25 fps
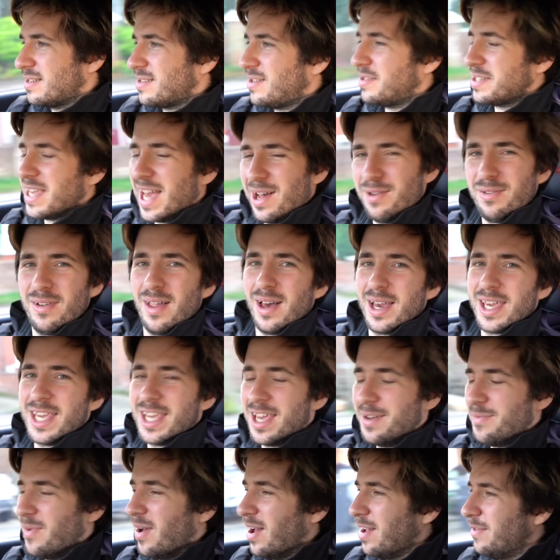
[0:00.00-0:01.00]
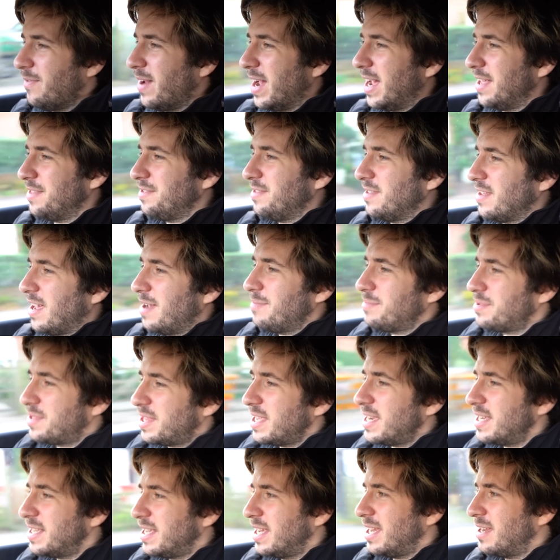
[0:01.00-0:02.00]
God, how lucky am I, man? I'm
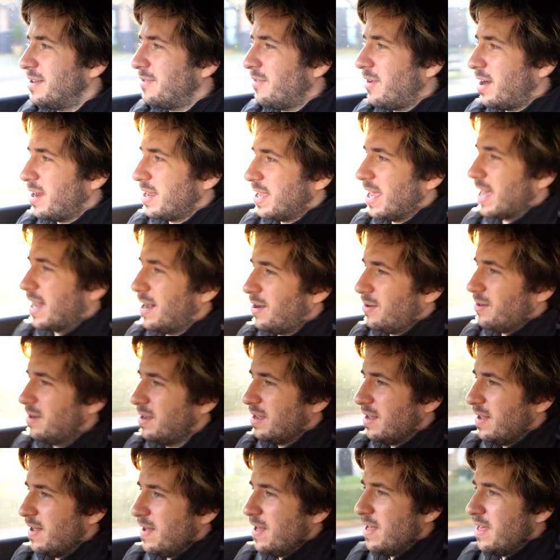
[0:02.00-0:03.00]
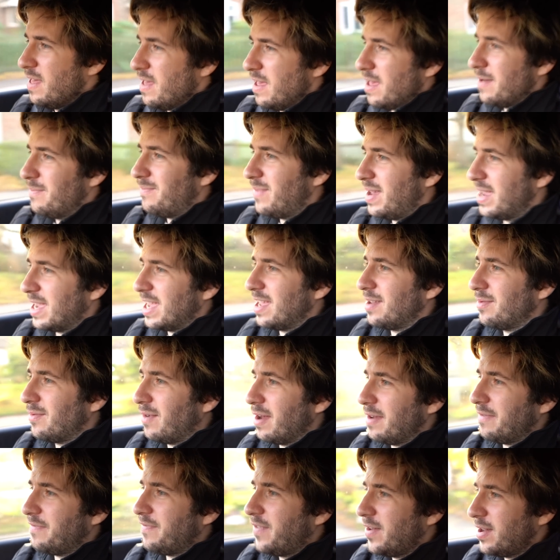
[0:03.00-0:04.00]
sitting here right now making
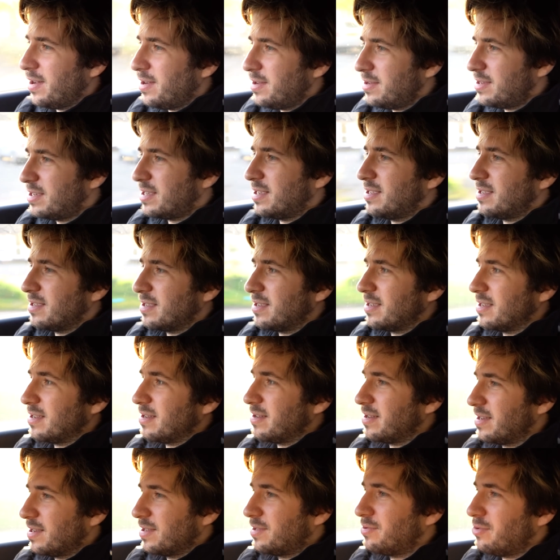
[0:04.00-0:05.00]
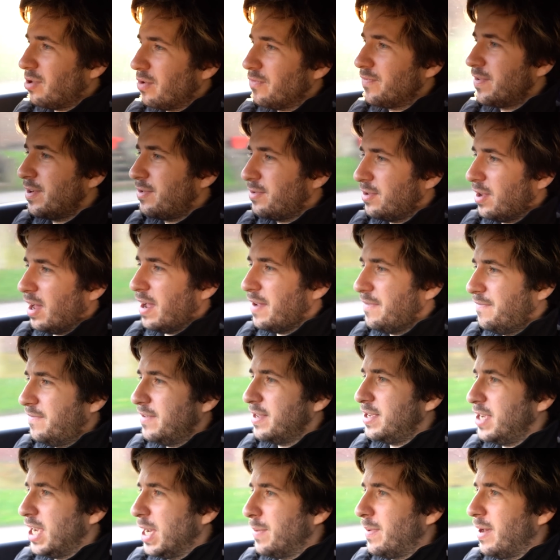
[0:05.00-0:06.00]
my third sort of real life
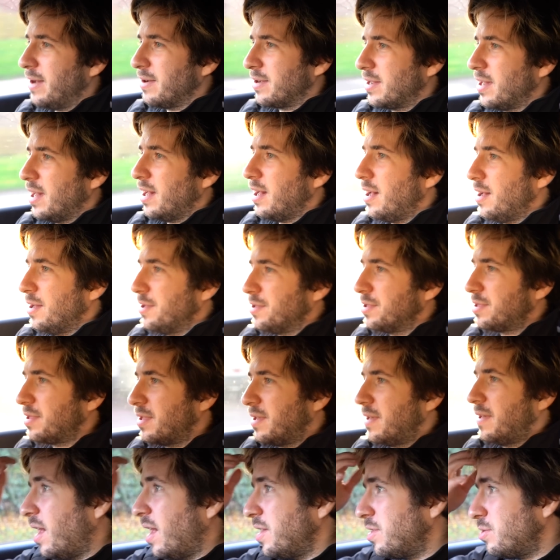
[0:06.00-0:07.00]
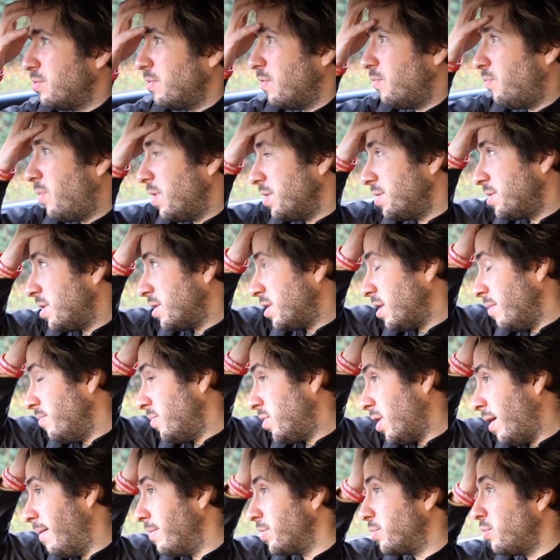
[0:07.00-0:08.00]
video about cars. I sort of wonder
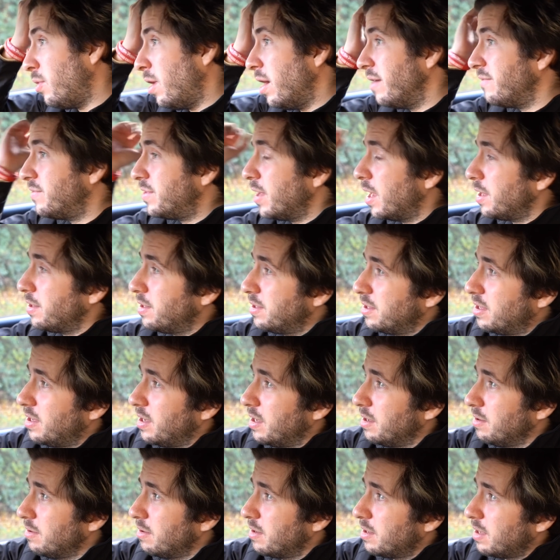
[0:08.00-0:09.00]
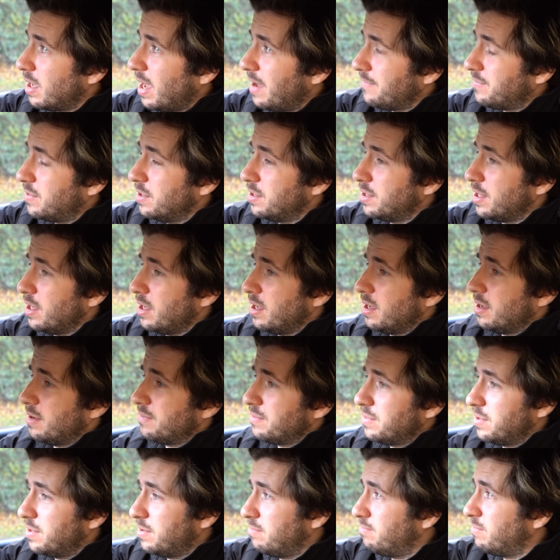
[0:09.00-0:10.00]
sometimes what I've done to have
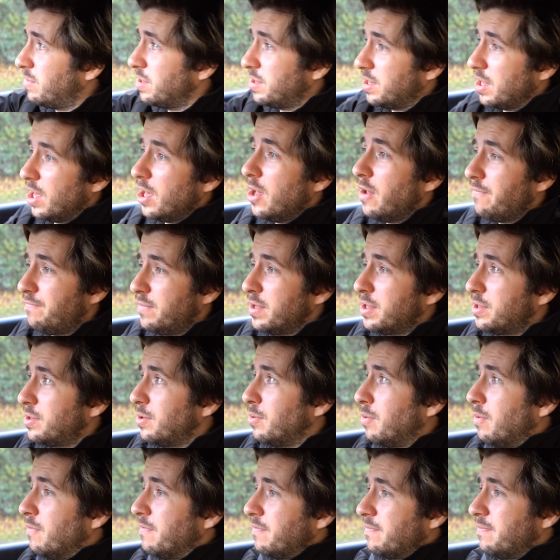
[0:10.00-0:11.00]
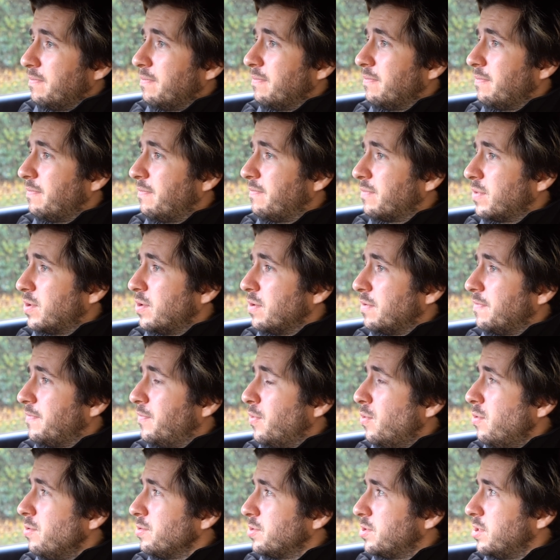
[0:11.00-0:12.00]
deserve this sort of good
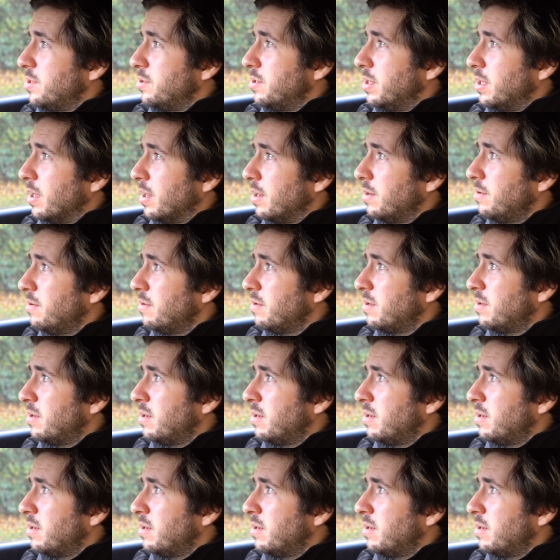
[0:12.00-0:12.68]
fortune, you know.